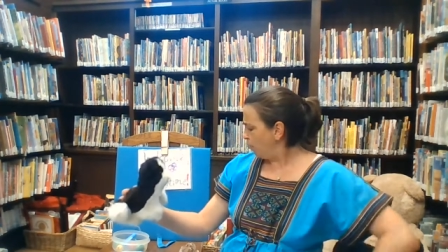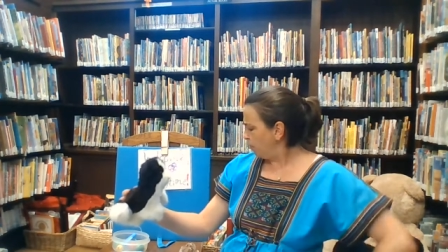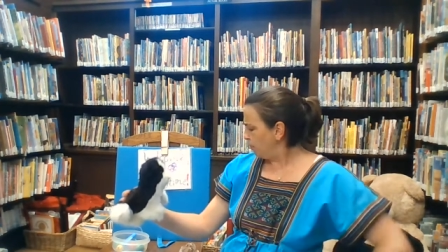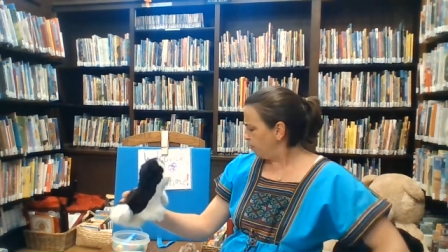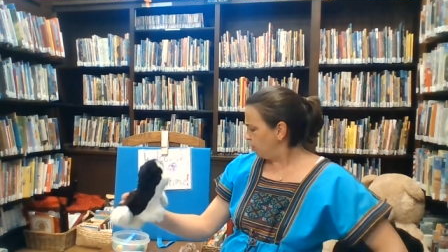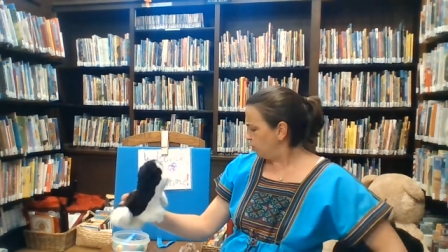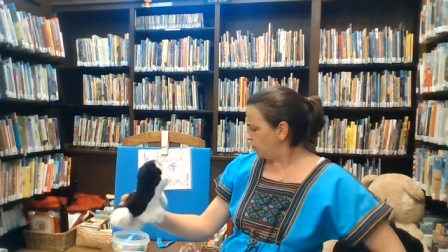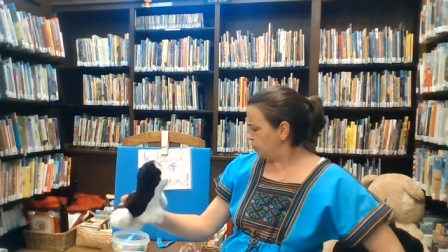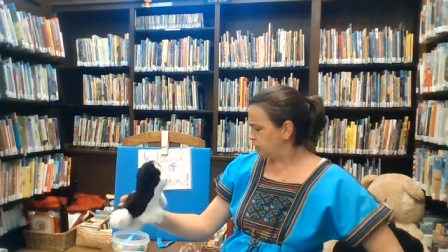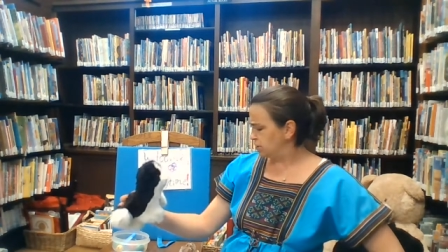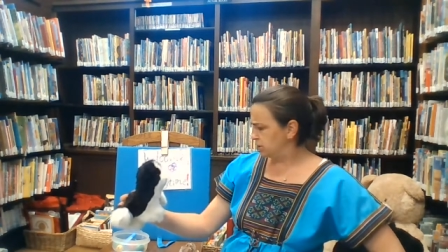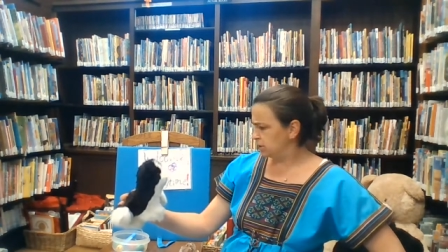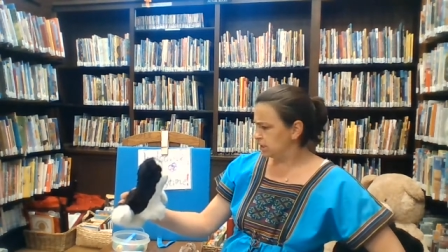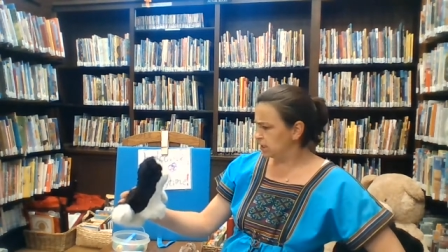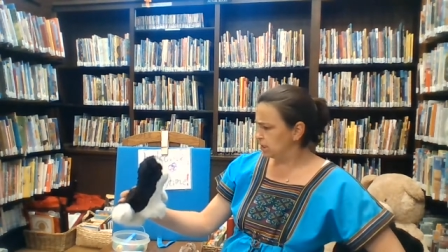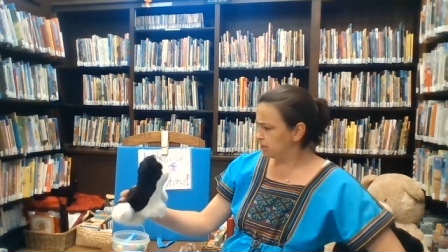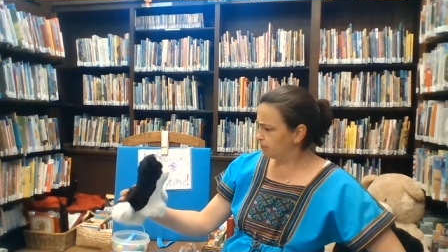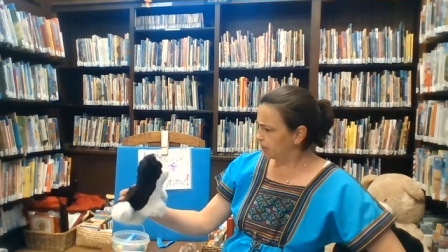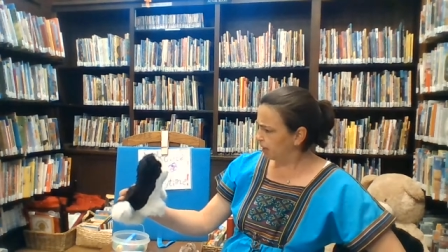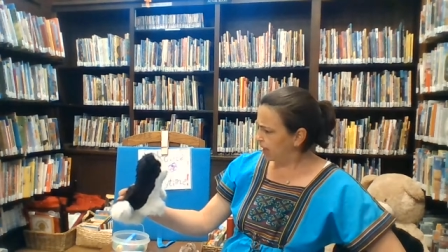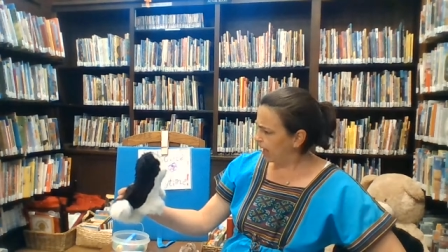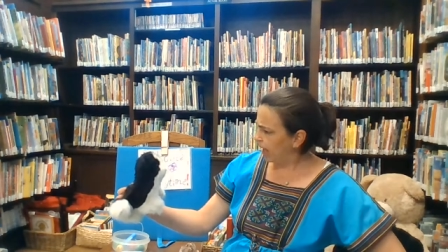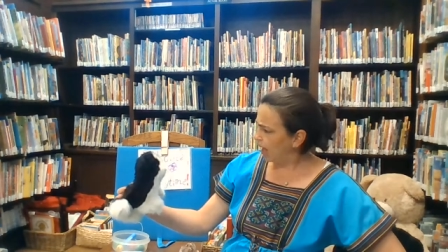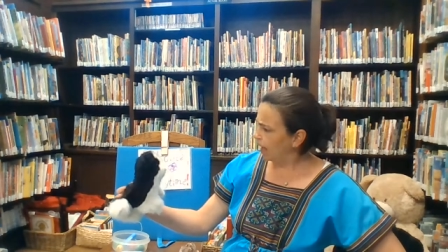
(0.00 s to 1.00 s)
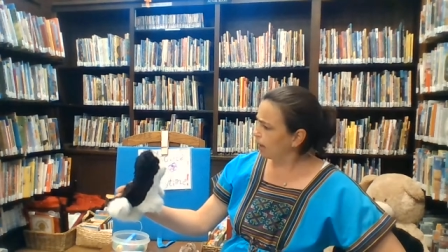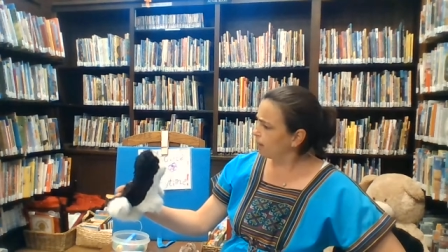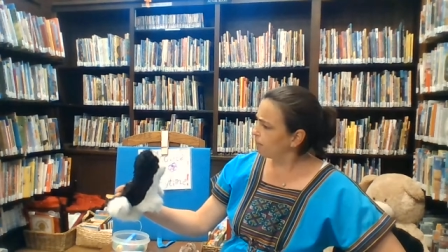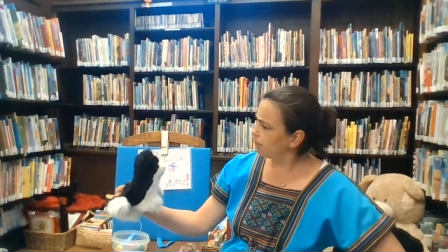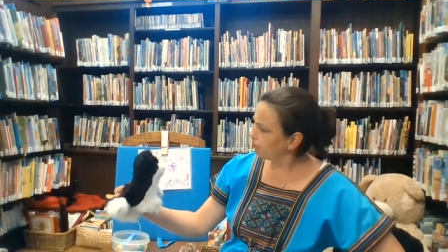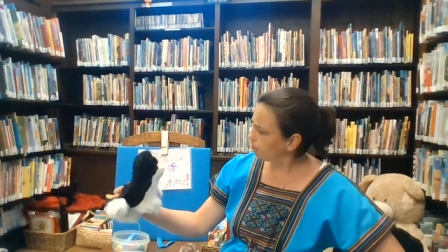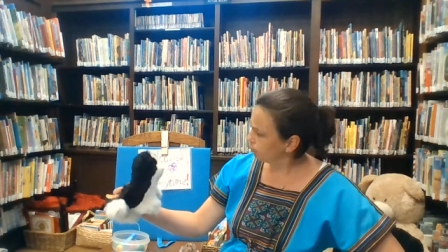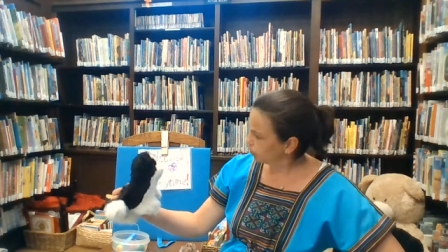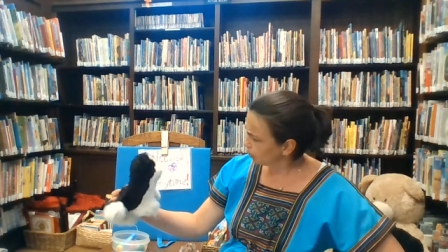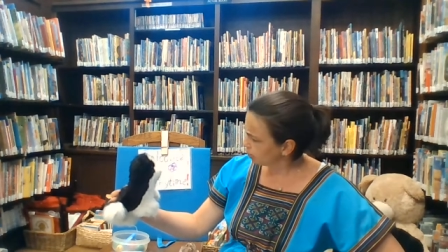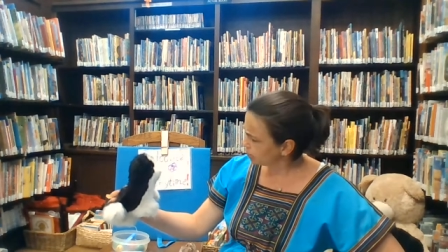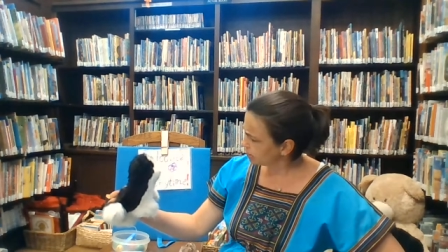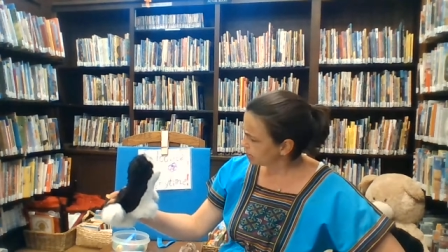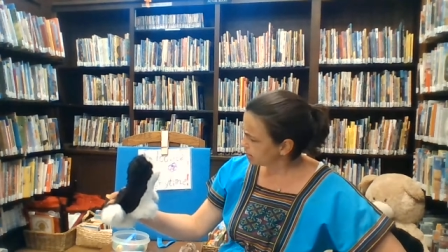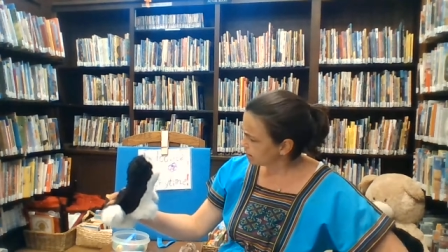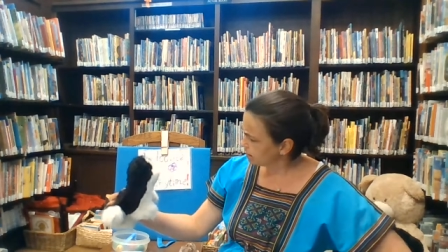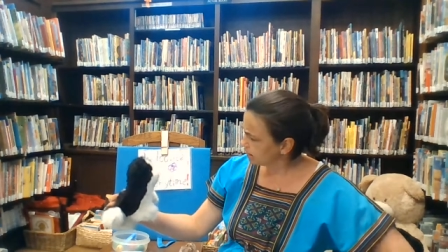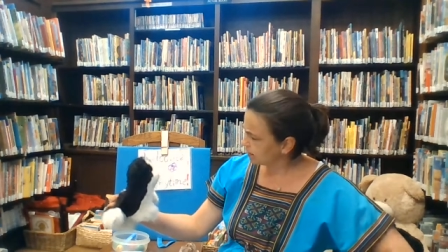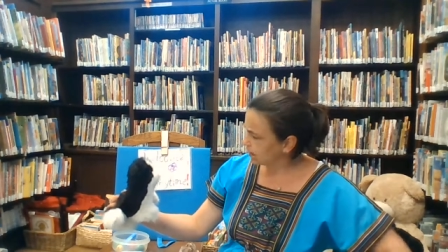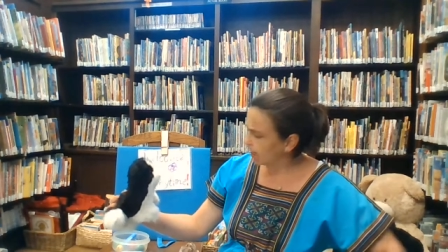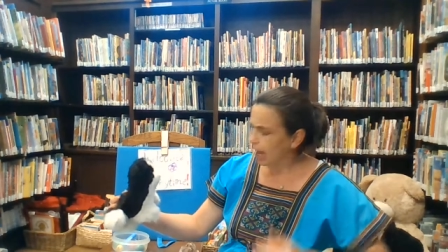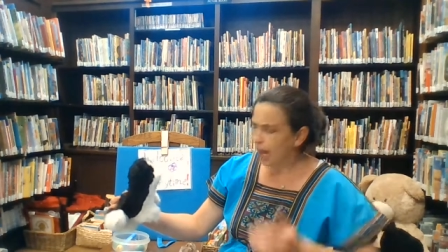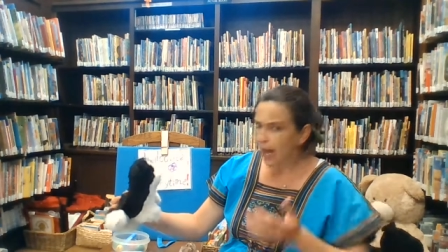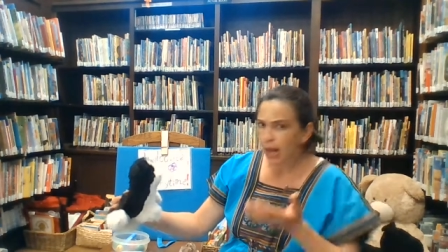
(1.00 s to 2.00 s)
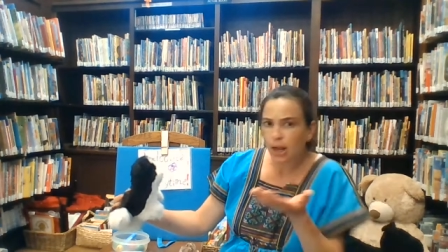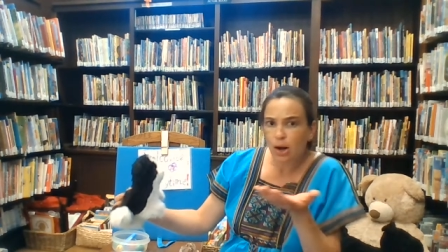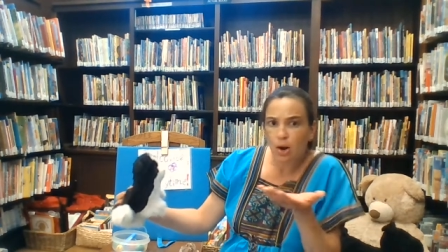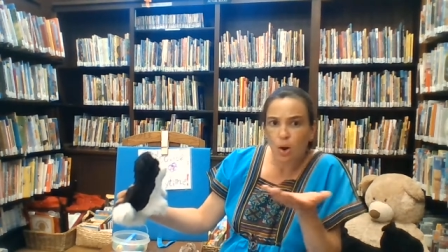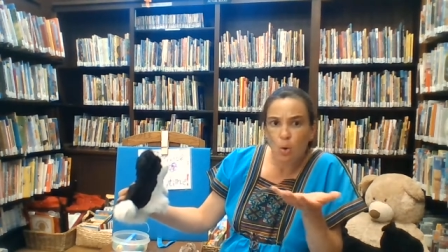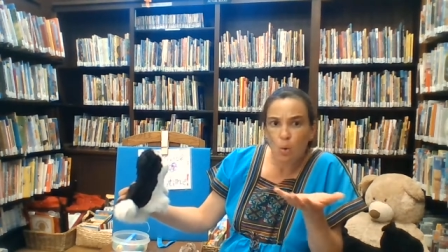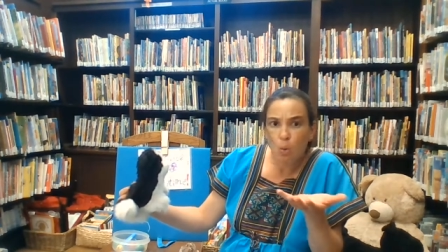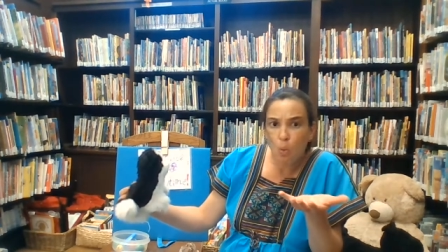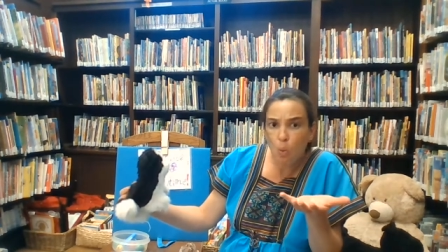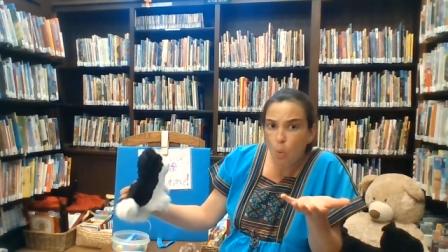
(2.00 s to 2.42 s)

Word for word: Pussy cat, pussy cat,